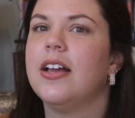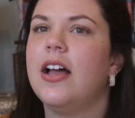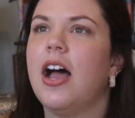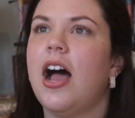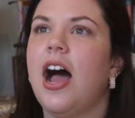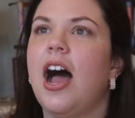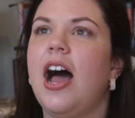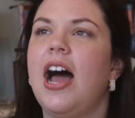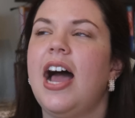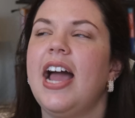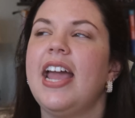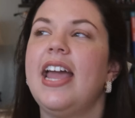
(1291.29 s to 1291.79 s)

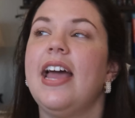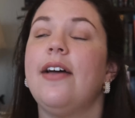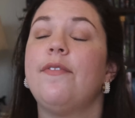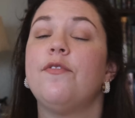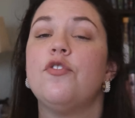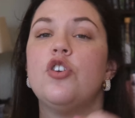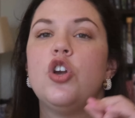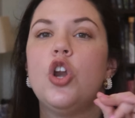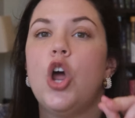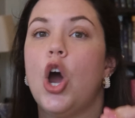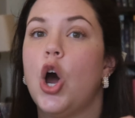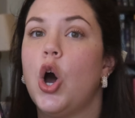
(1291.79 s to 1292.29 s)
I have
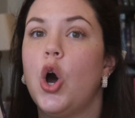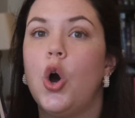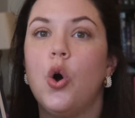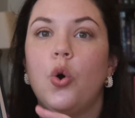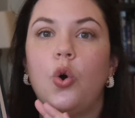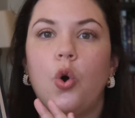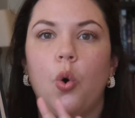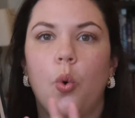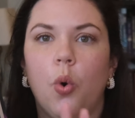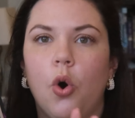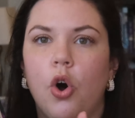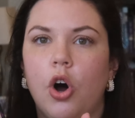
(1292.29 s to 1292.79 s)
no
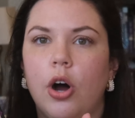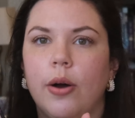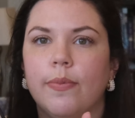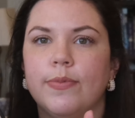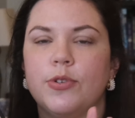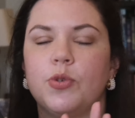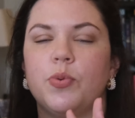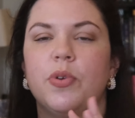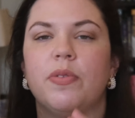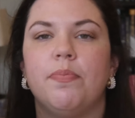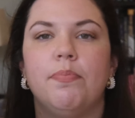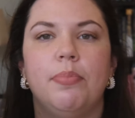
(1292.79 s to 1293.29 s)

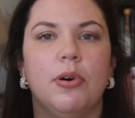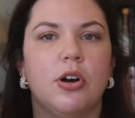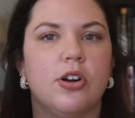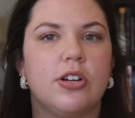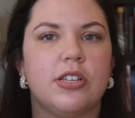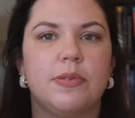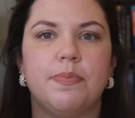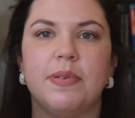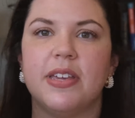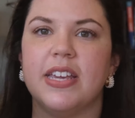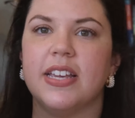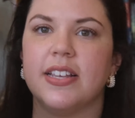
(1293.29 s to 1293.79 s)
qualms with
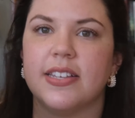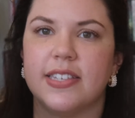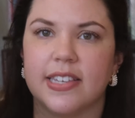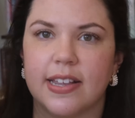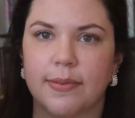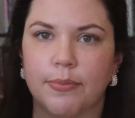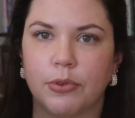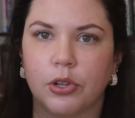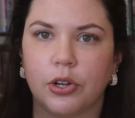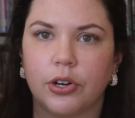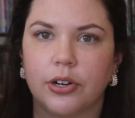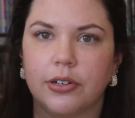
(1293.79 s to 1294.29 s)
books being
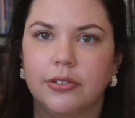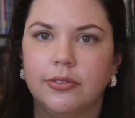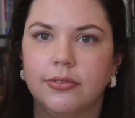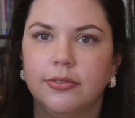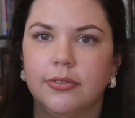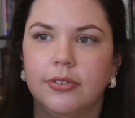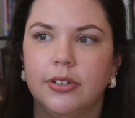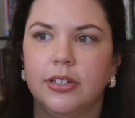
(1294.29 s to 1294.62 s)
similar.